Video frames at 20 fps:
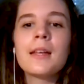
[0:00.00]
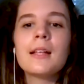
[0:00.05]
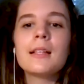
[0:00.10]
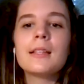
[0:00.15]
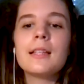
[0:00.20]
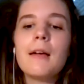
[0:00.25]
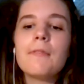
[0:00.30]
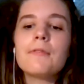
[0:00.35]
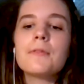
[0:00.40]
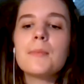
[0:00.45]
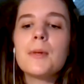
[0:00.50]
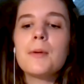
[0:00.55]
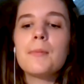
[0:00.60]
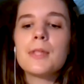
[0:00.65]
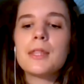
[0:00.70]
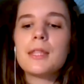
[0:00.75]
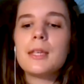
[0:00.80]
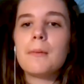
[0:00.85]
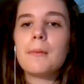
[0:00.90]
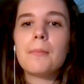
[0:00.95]
left me
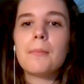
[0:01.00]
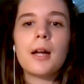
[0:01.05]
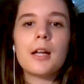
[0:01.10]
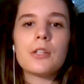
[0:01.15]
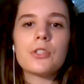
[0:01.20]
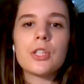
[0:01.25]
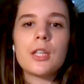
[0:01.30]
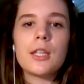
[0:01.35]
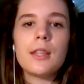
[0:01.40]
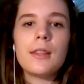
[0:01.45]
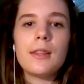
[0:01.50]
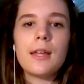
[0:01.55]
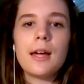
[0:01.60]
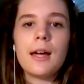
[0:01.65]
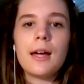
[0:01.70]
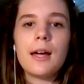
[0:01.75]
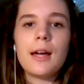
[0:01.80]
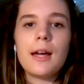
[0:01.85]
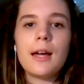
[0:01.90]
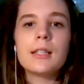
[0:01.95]
with the impression
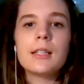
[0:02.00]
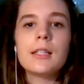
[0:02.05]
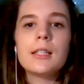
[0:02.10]
that